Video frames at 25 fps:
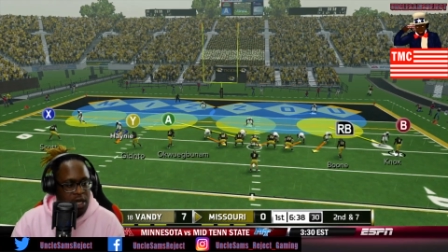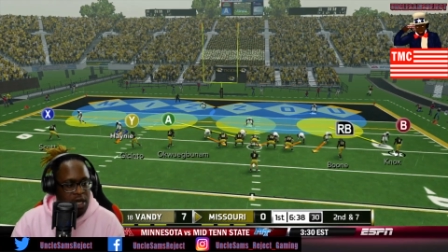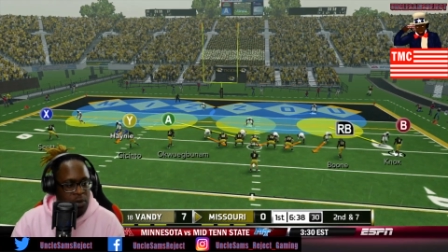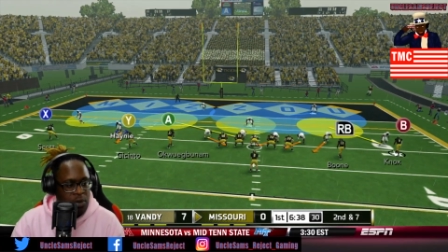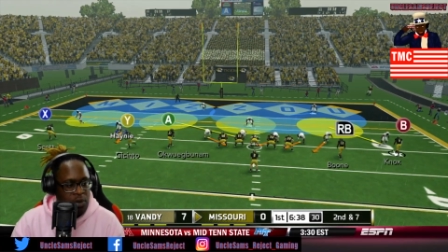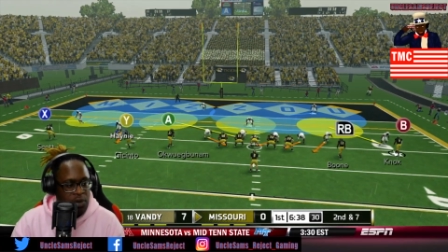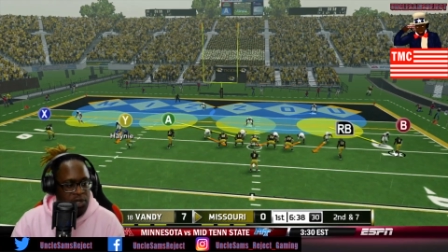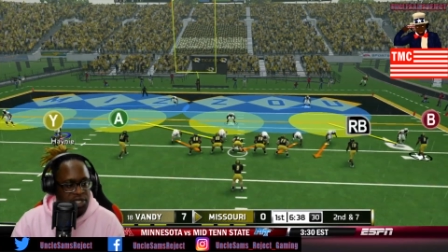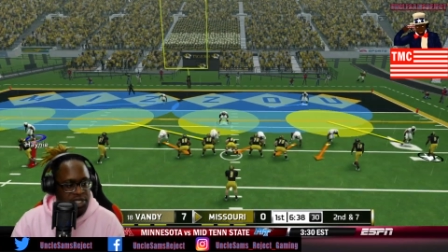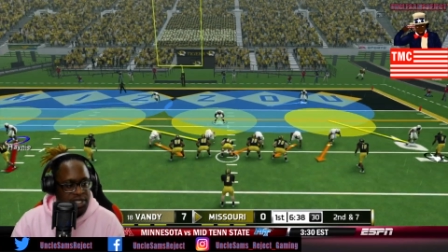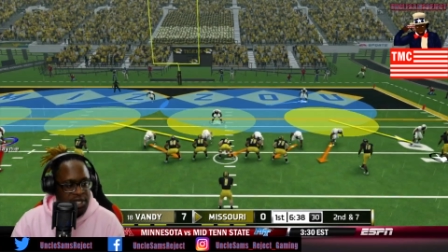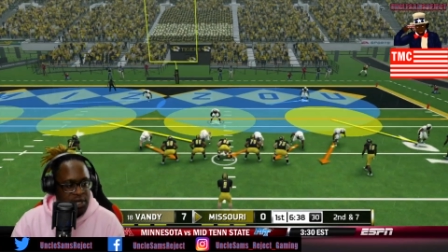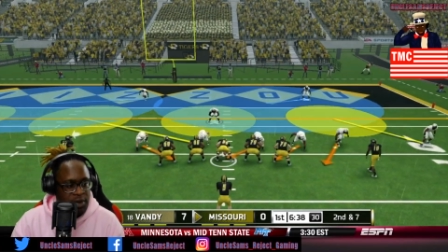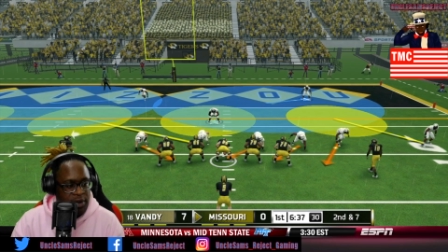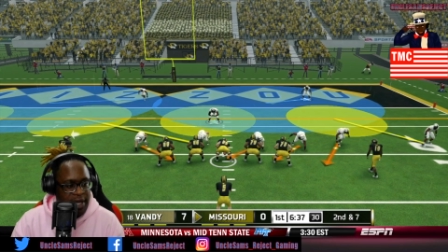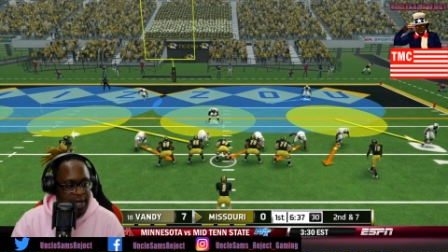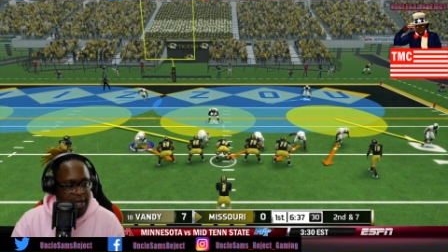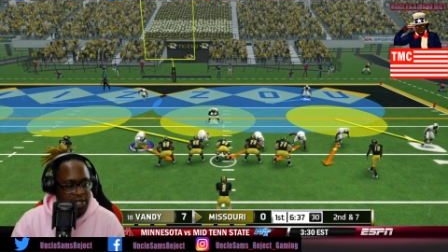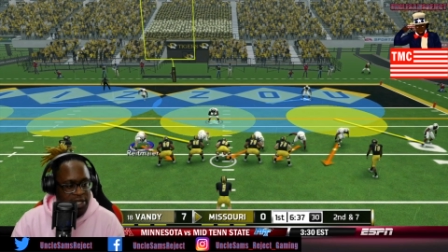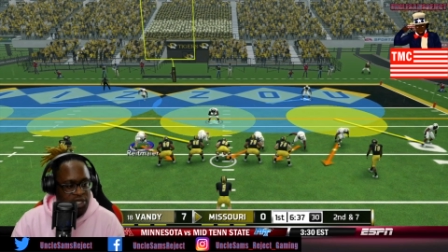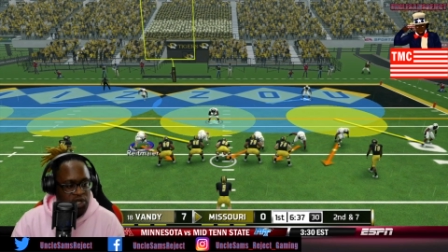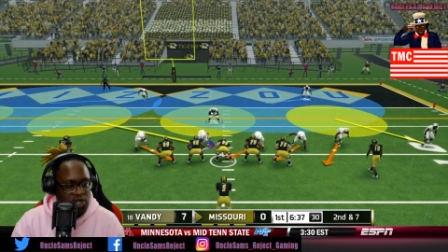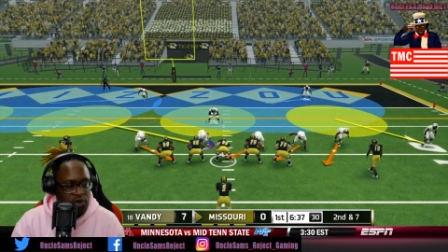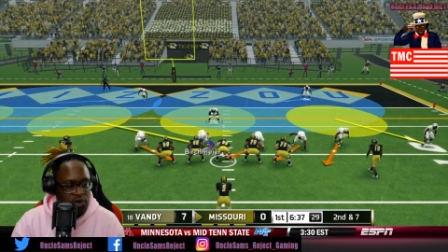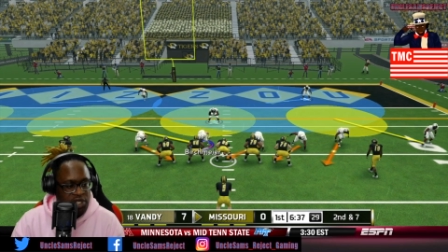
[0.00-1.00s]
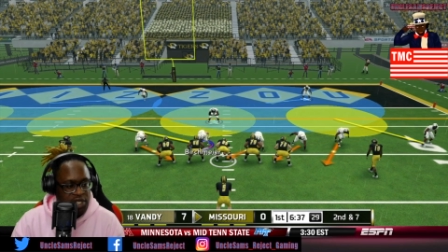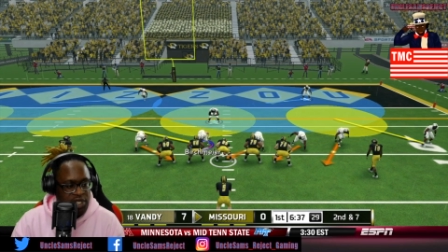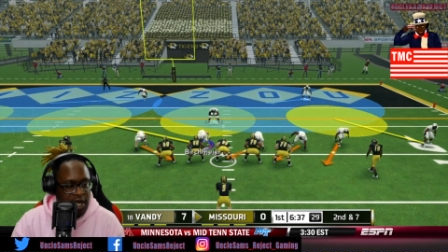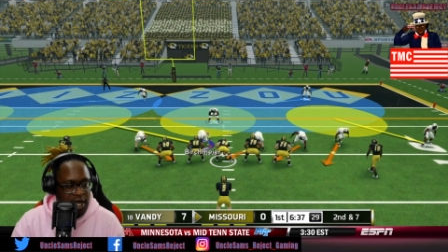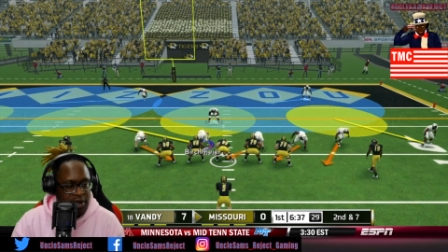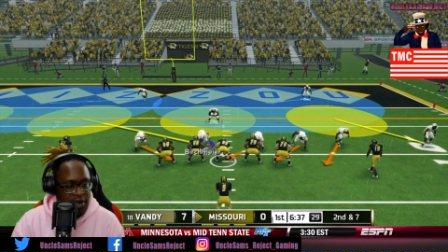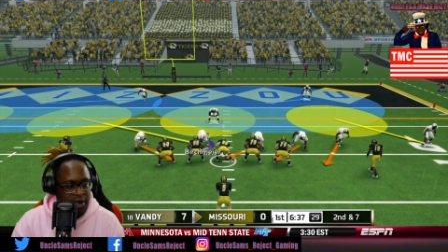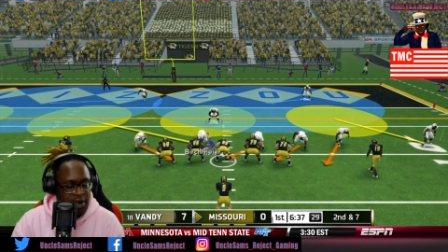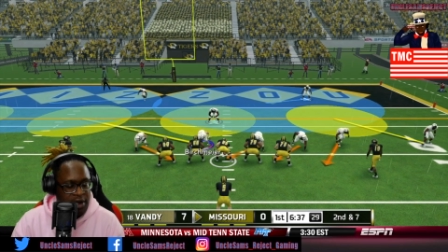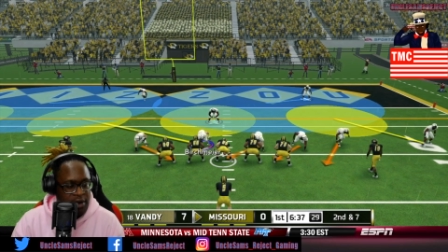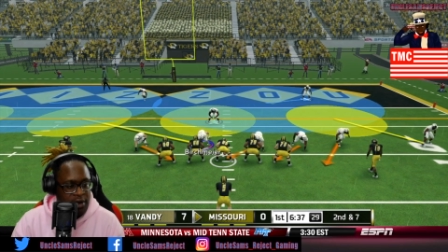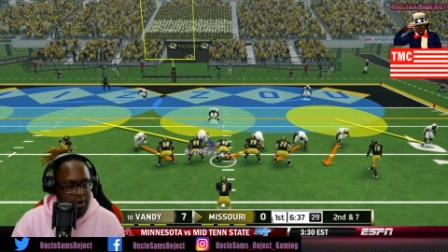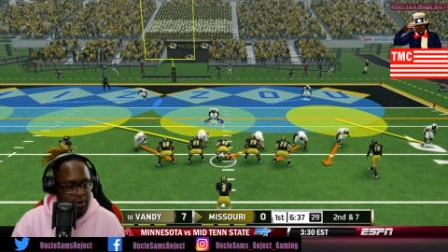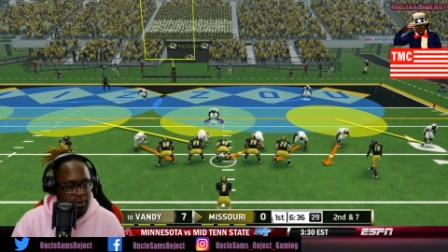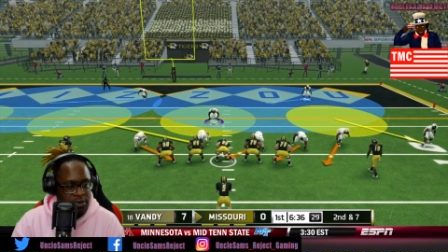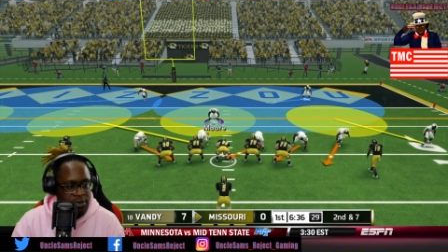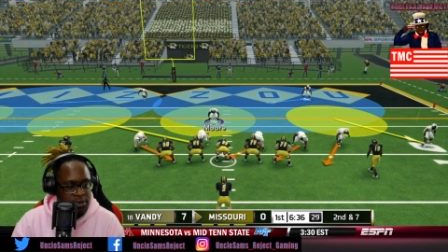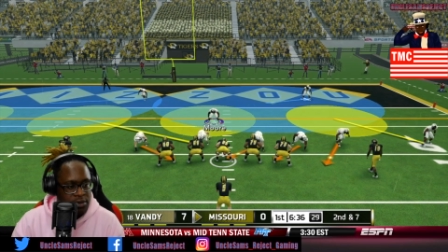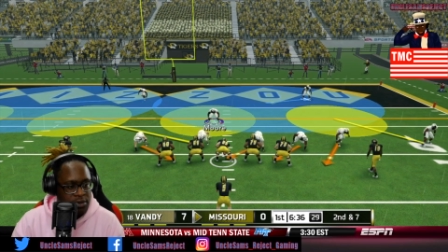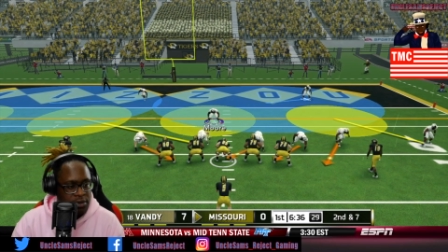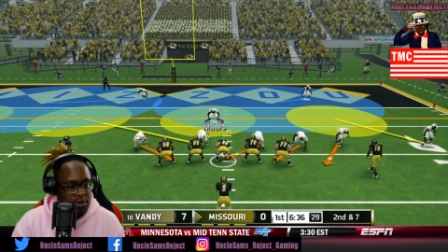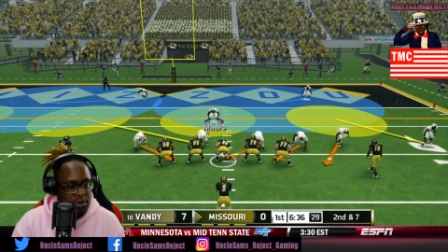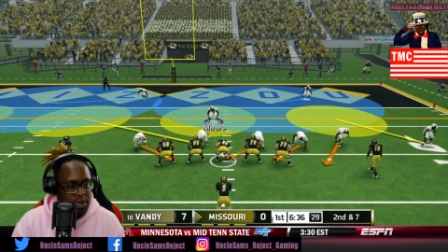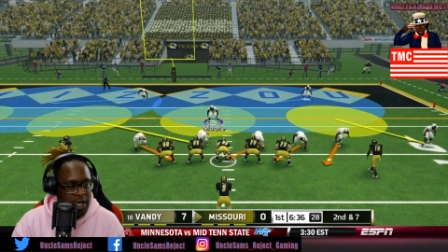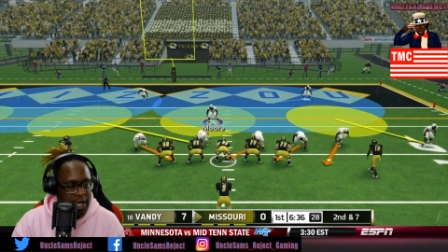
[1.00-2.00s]
And we're still getting torched out here.
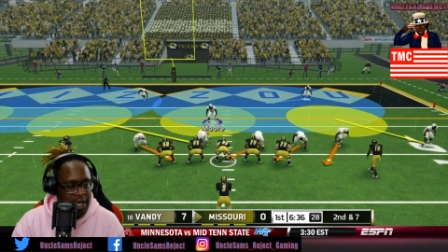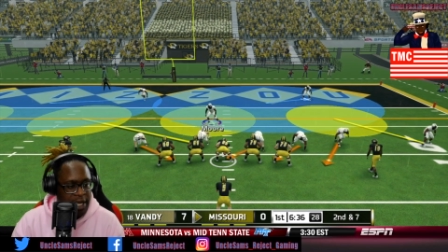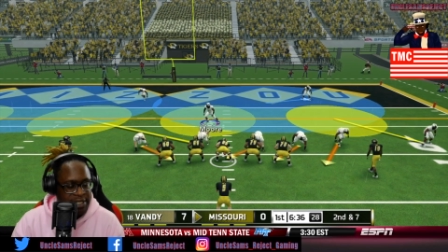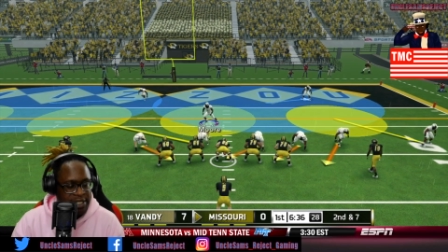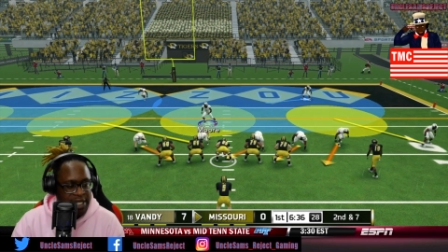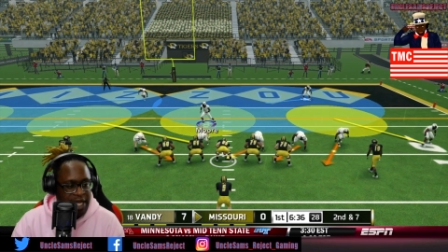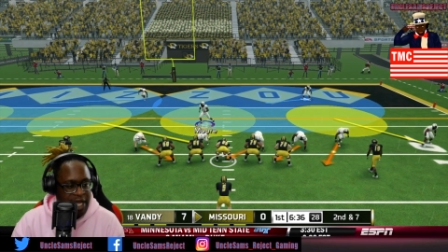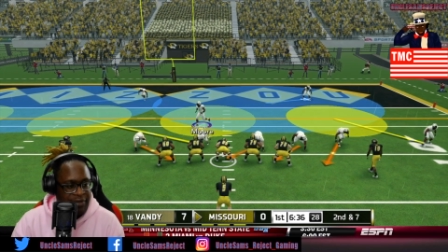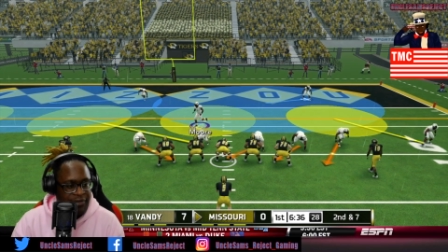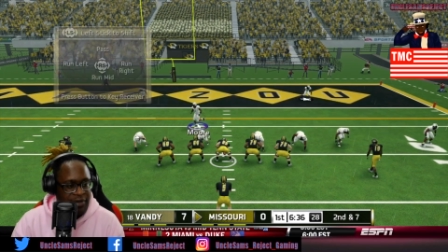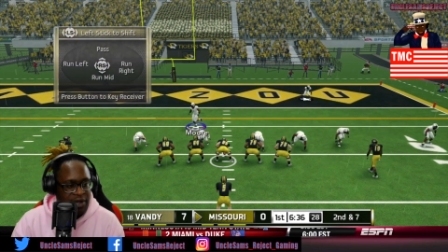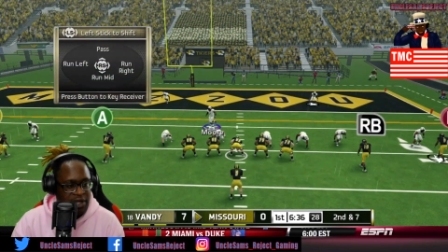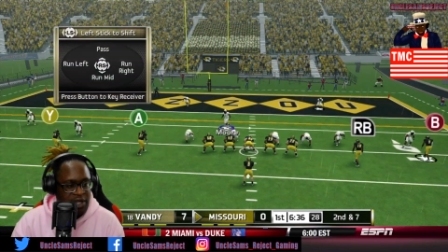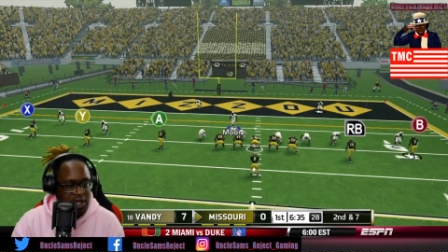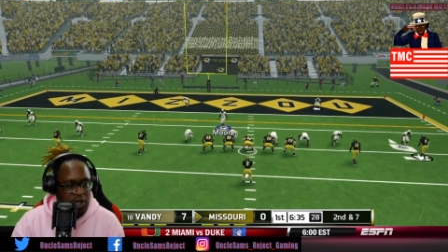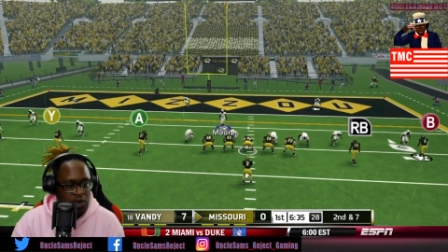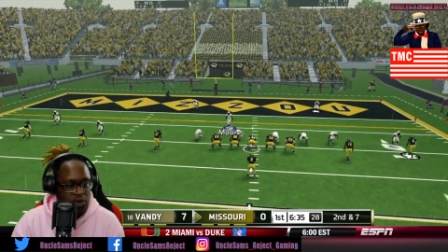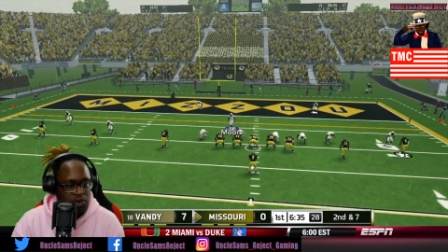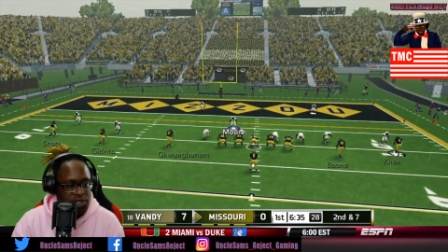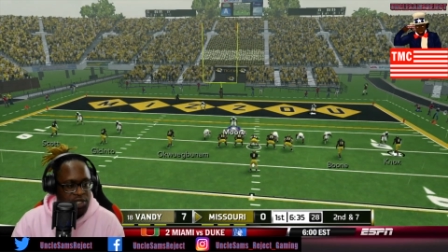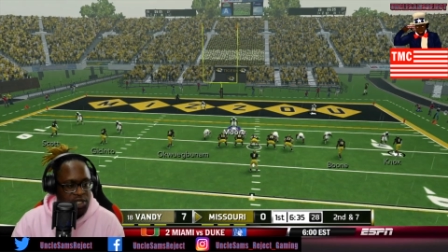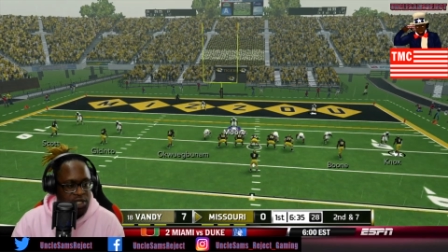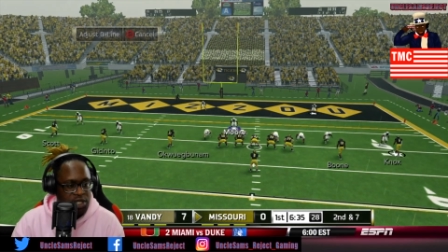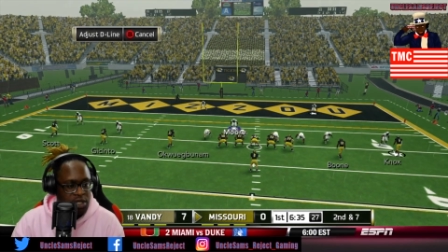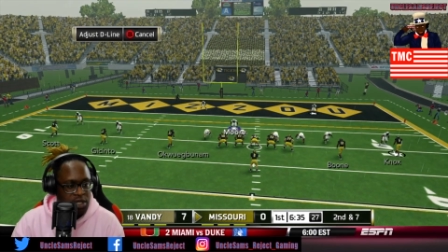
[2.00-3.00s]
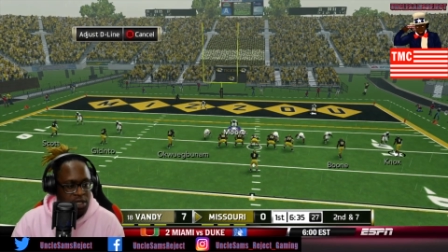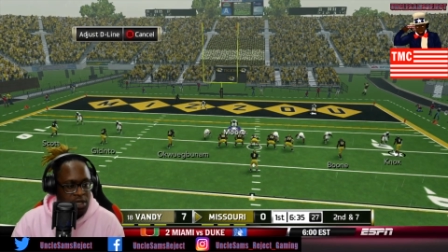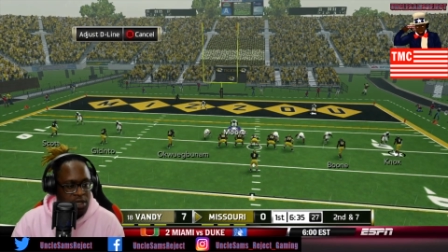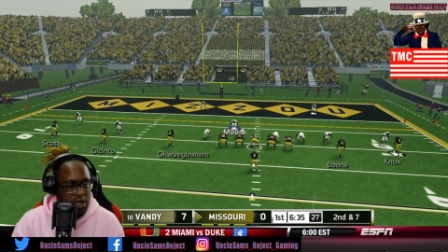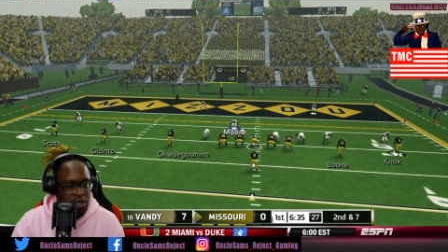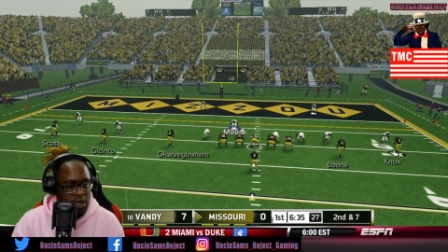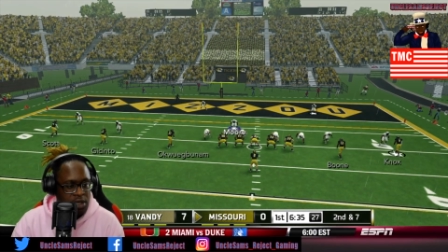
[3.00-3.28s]
Like, it's not even close.